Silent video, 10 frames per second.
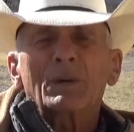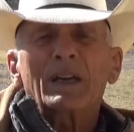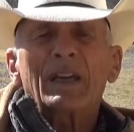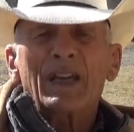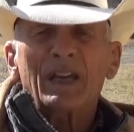
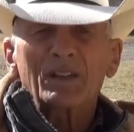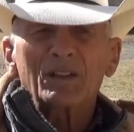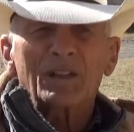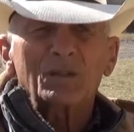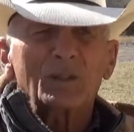hand,
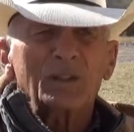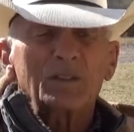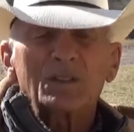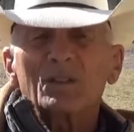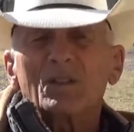and then we
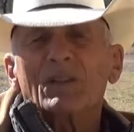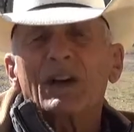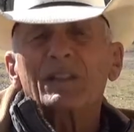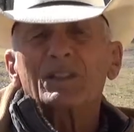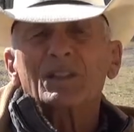
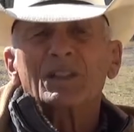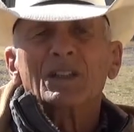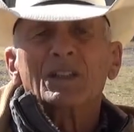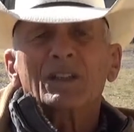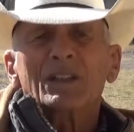devised,
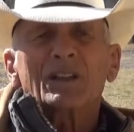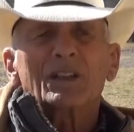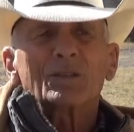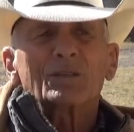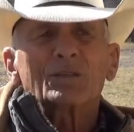
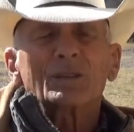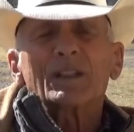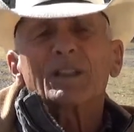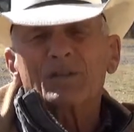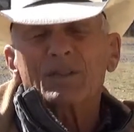or we
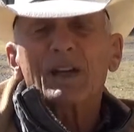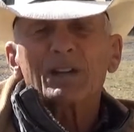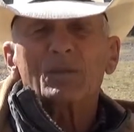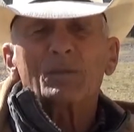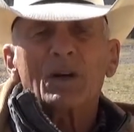didn't
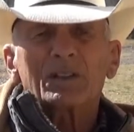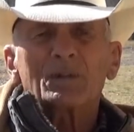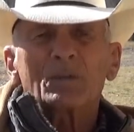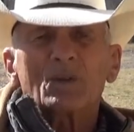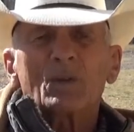devise. We bought
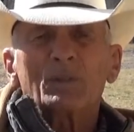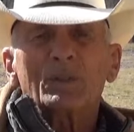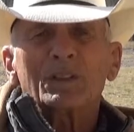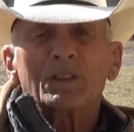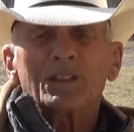some
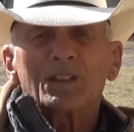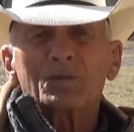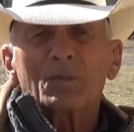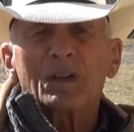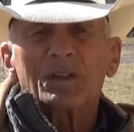equipment that
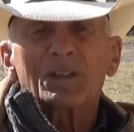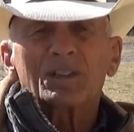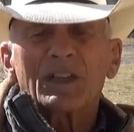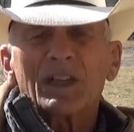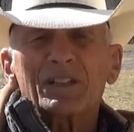
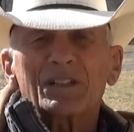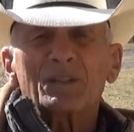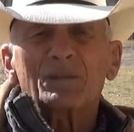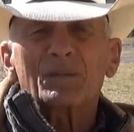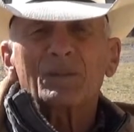sized
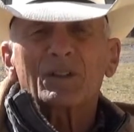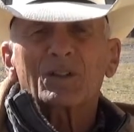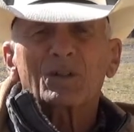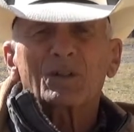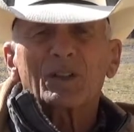
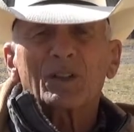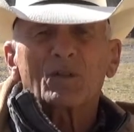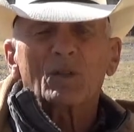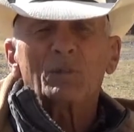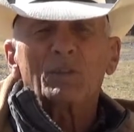the
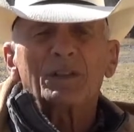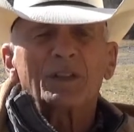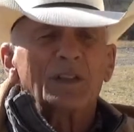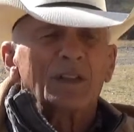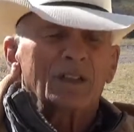equipment
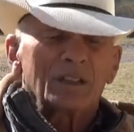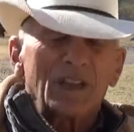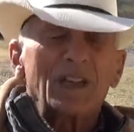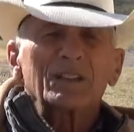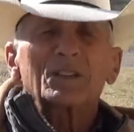or
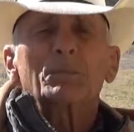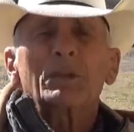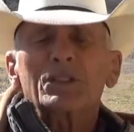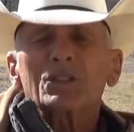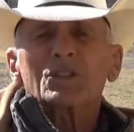sized the
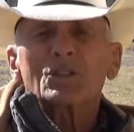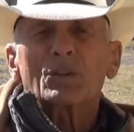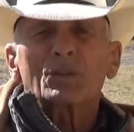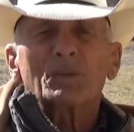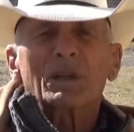peaches
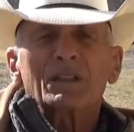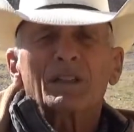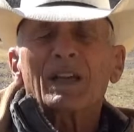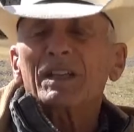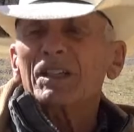so it would made it
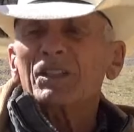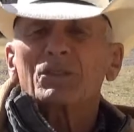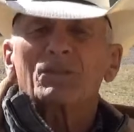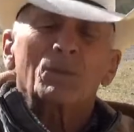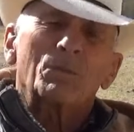a lot easier for